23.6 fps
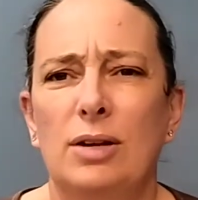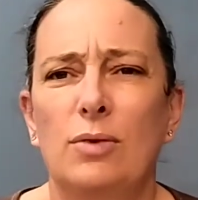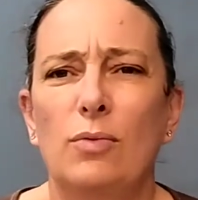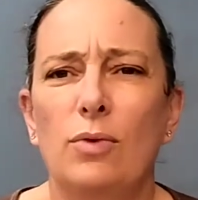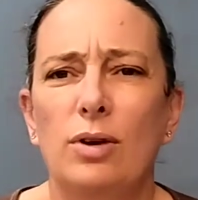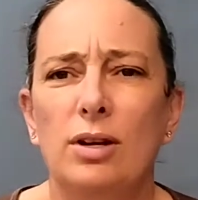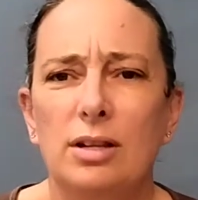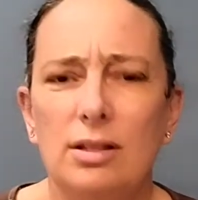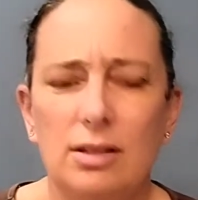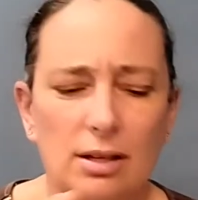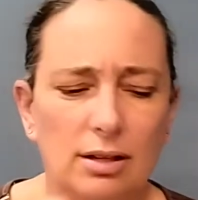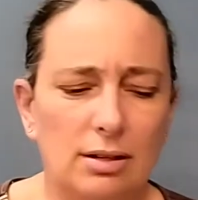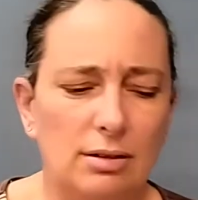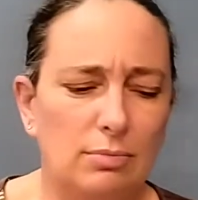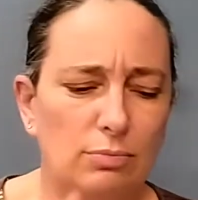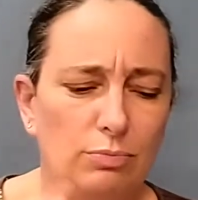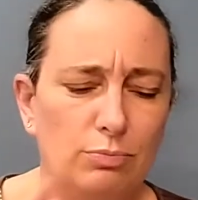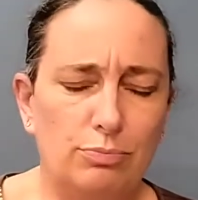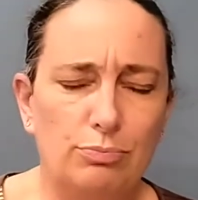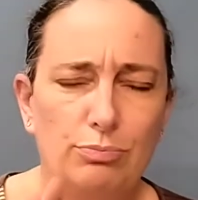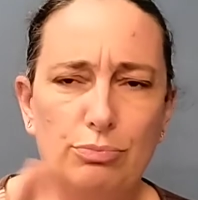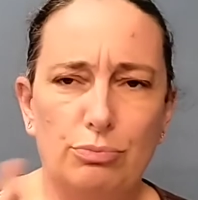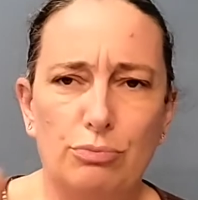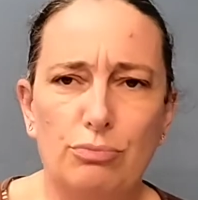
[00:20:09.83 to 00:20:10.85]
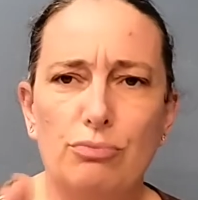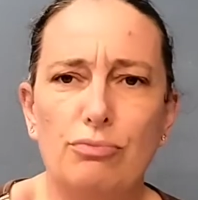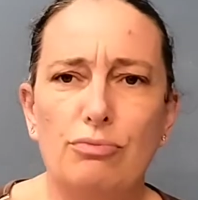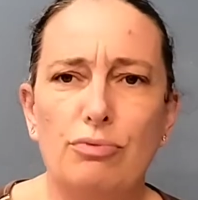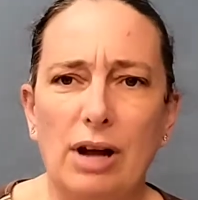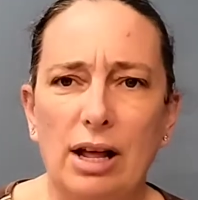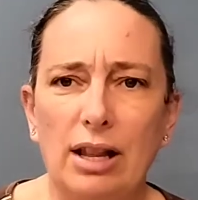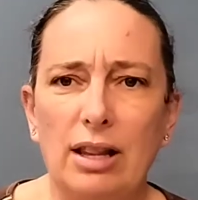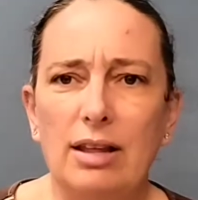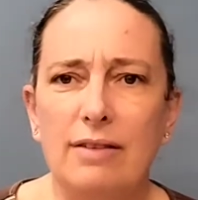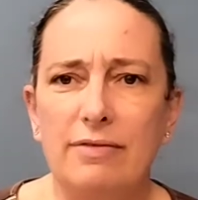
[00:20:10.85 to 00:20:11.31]
One of the
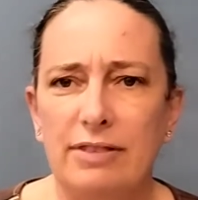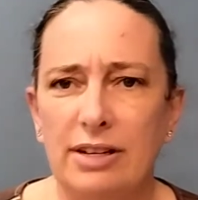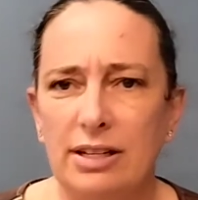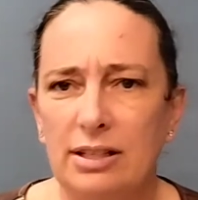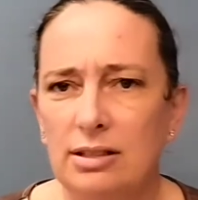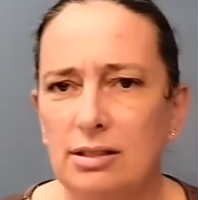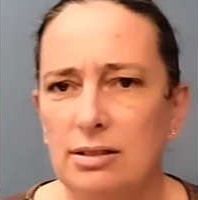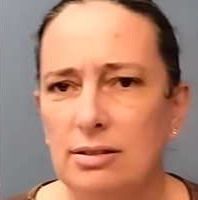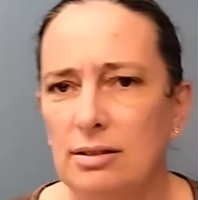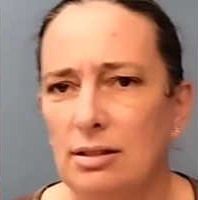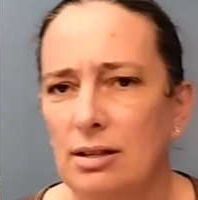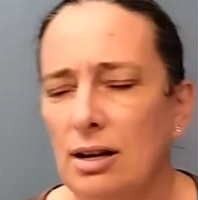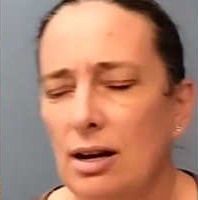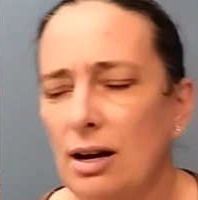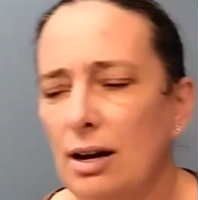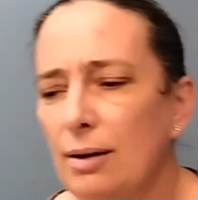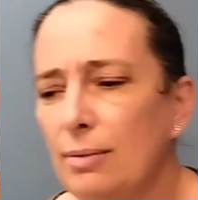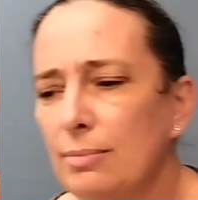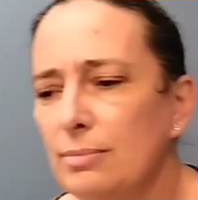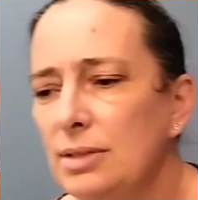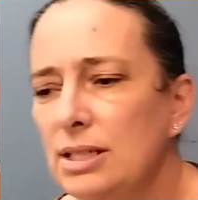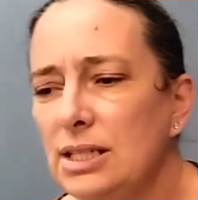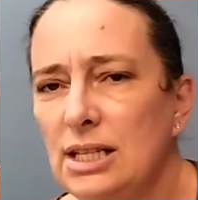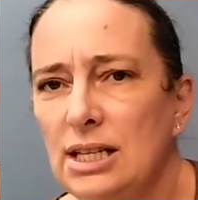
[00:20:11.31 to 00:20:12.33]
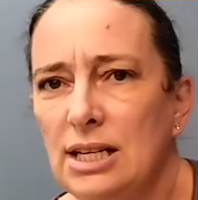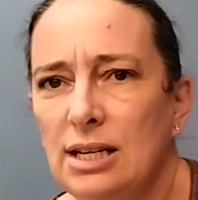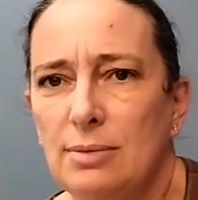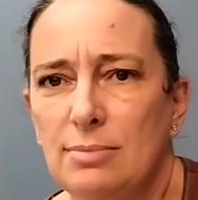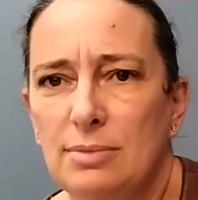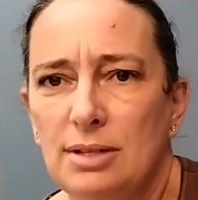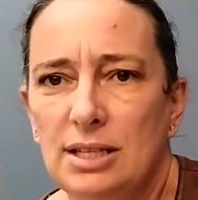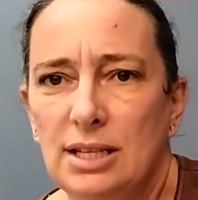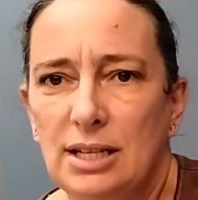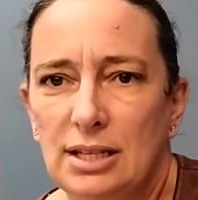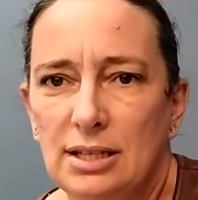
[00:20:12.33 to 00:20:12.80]
relevant
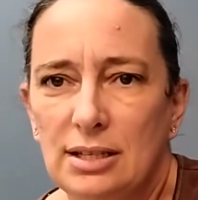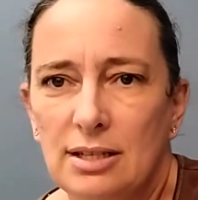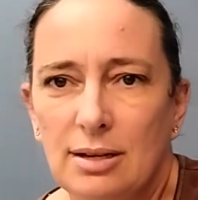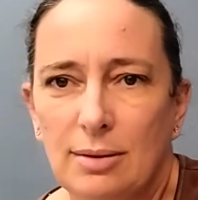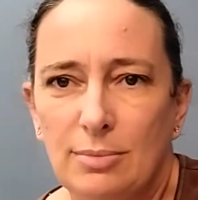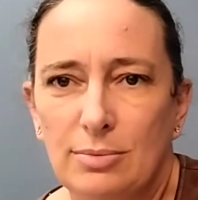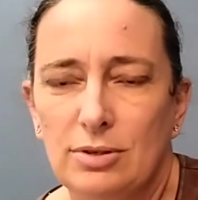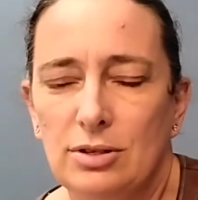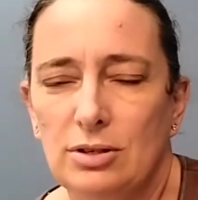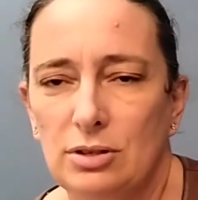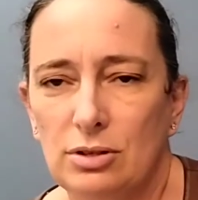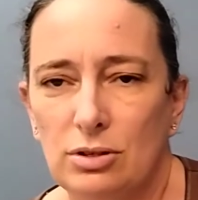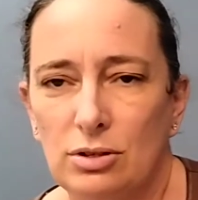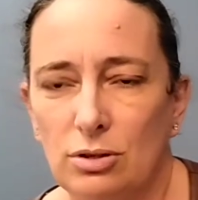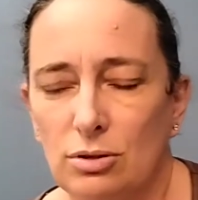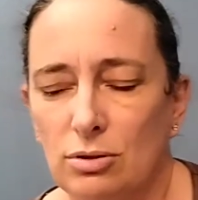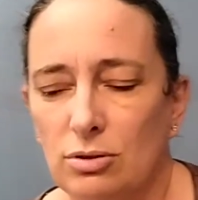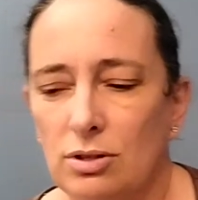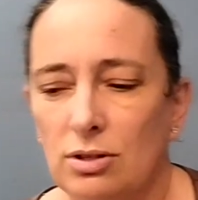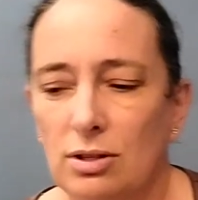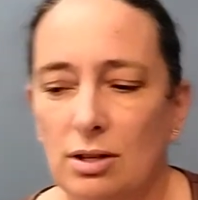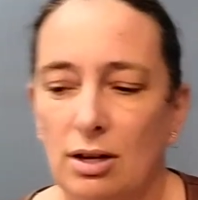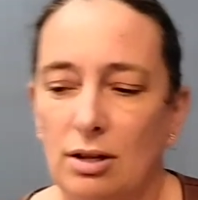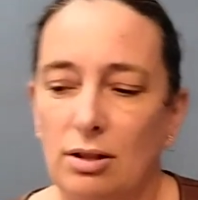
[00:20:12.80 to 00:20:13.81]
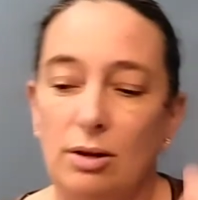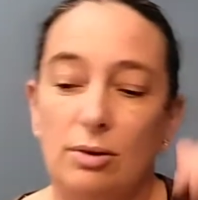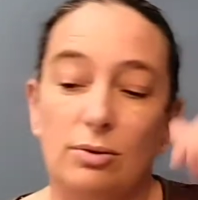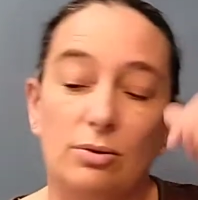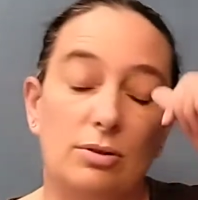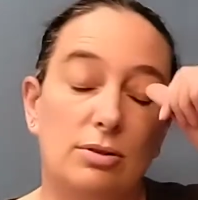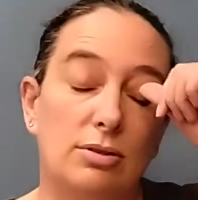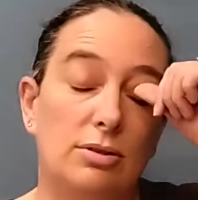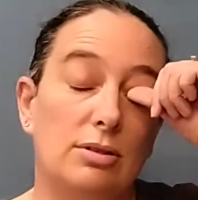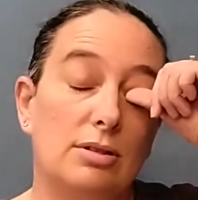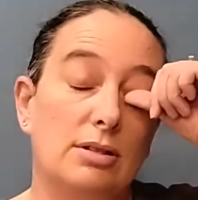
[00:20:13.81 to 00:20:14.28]
DMC substitutes
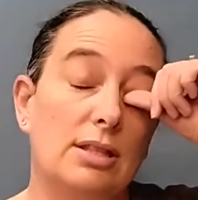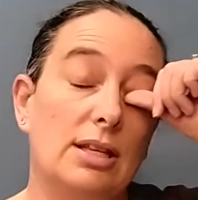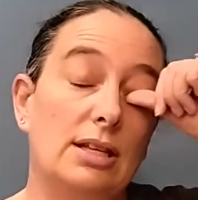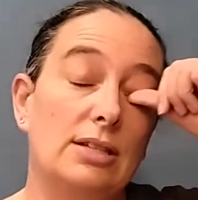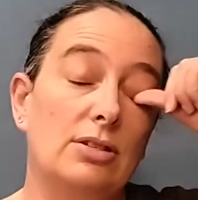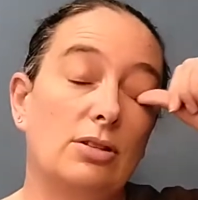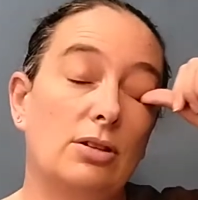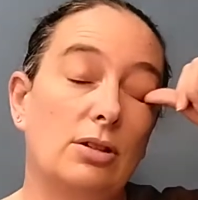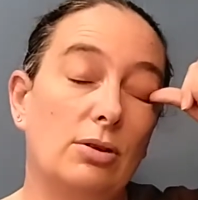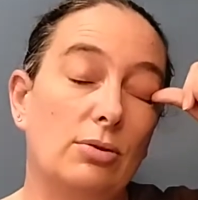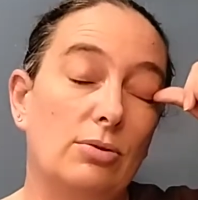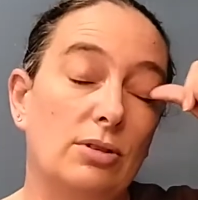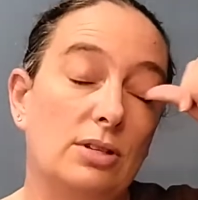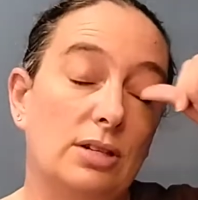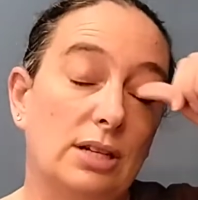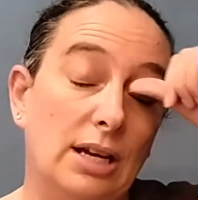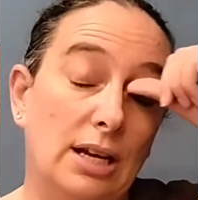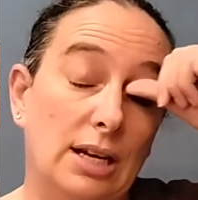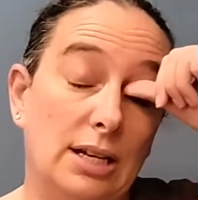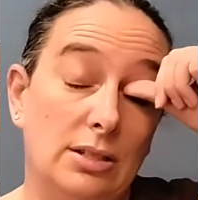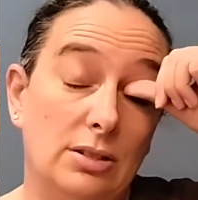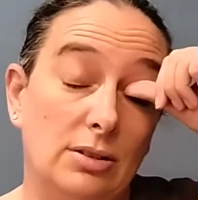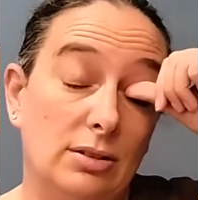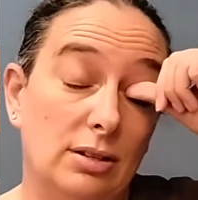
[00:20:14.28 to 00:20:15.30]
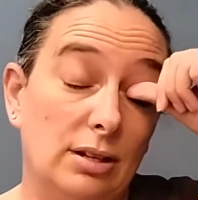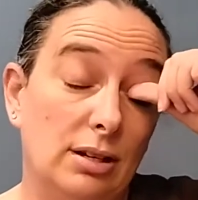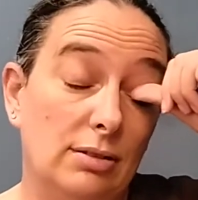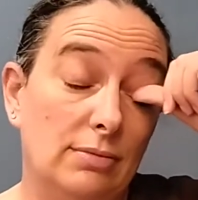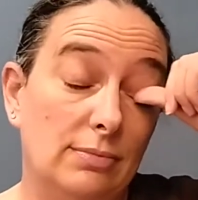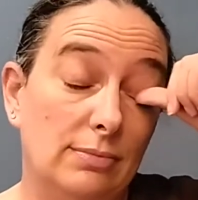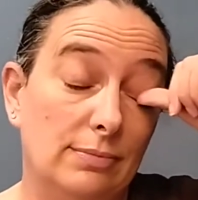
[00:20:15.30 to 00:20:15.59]
that's close to hazelnut.